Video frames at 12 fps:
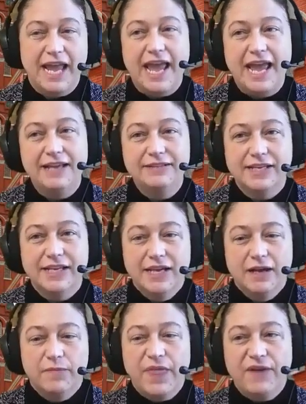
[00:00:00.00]
and
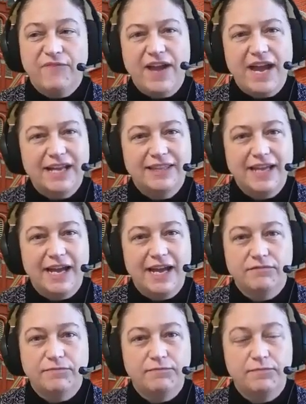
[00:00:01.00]
the fact
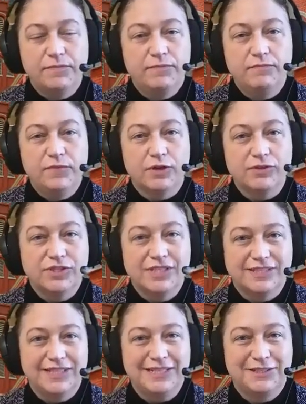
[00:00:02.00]
that
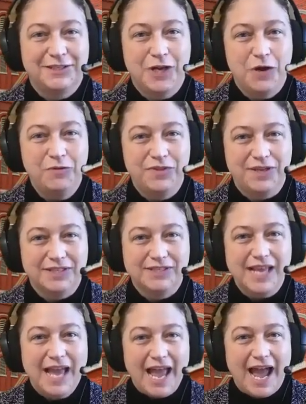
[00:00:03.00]
nurses need to know
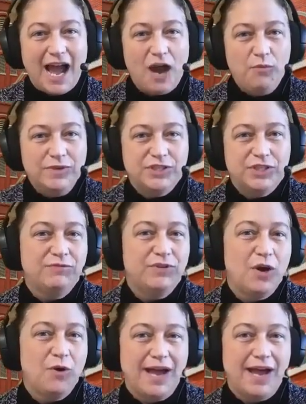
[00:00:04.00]
this. How would you
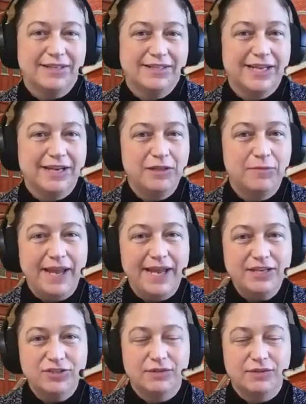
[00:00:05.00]
know how to tell a
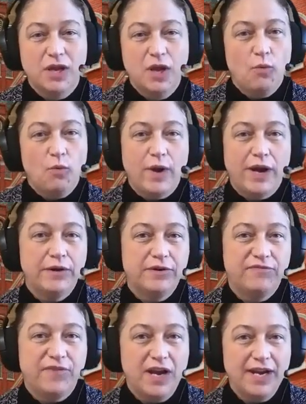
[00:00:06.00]
patient where
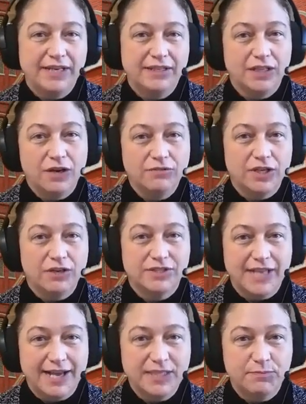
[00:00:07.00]
to find low
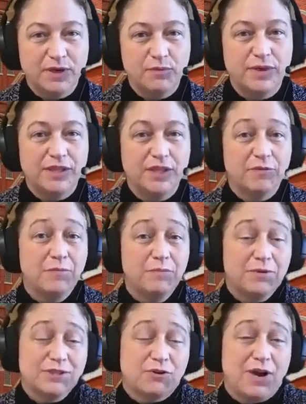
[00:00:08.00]
dose aspirin when their
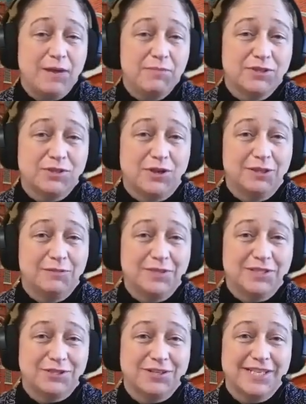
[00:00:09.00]
prescriber told them to
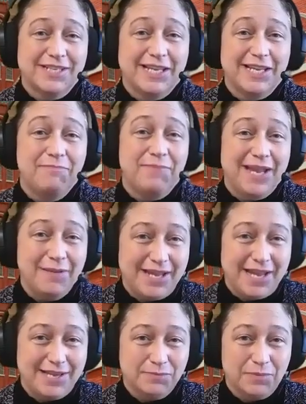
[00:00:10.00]
start taking
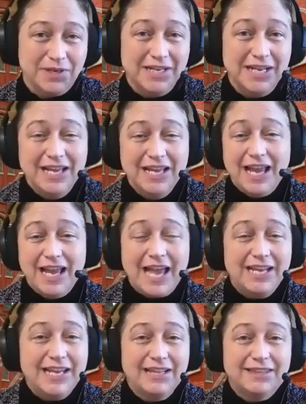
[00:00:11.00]
baby aspirin?
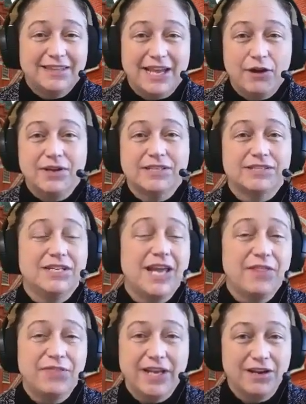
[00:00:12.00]
And yet there is
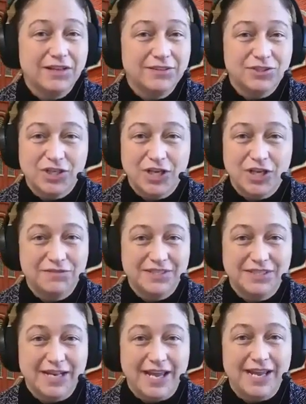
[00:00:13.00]
nothing on the shelves
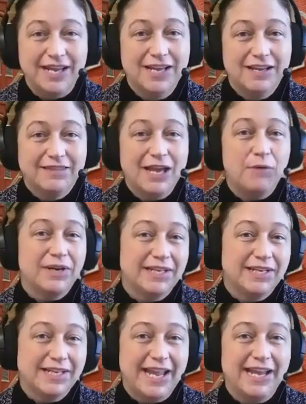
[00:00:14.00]
today that would
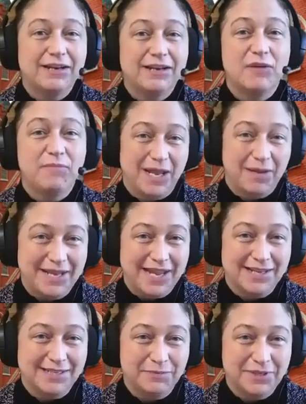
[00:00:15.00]
indicate a baby
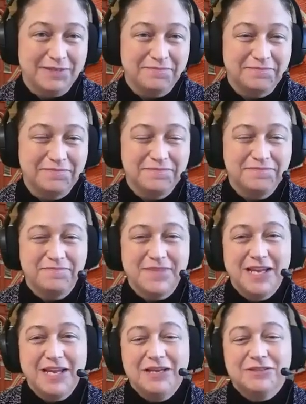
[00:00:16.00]
aspirin.
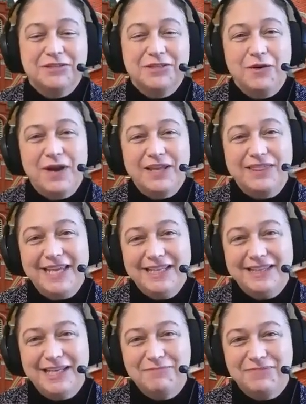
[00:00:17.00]
So I
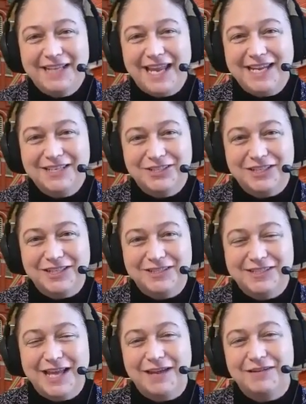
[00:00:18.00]
think the
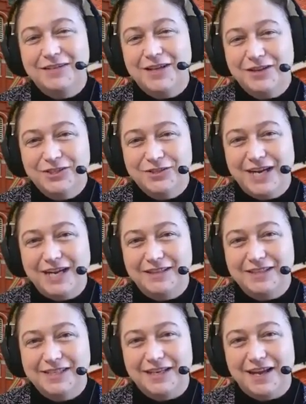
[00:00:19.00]
implications that Dr.
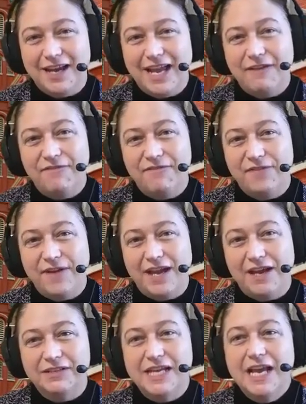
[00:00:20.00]
Ellis and I have
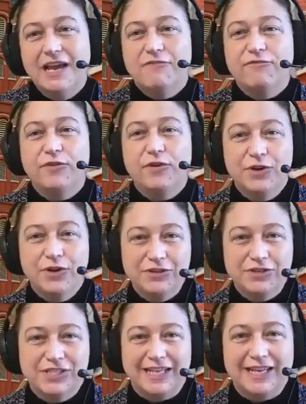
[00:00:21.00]
found for
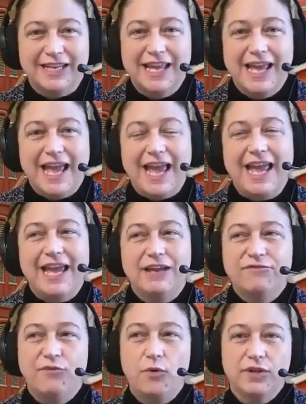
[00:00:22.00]
nursing
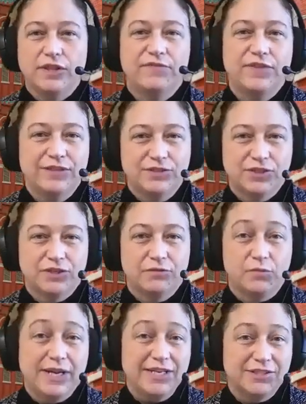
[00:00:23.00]
and for the future
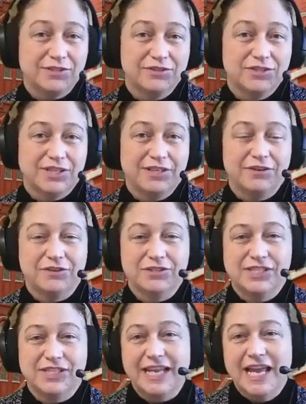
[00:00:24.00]
research in
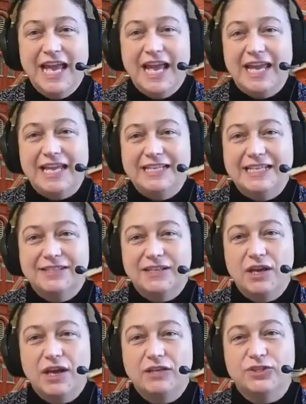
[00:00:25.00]
nursing is,
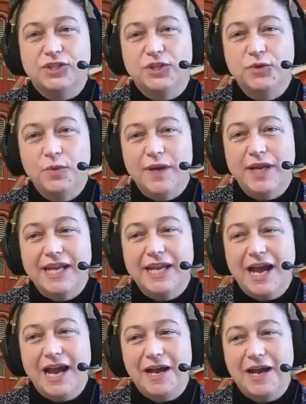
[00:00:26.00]
do we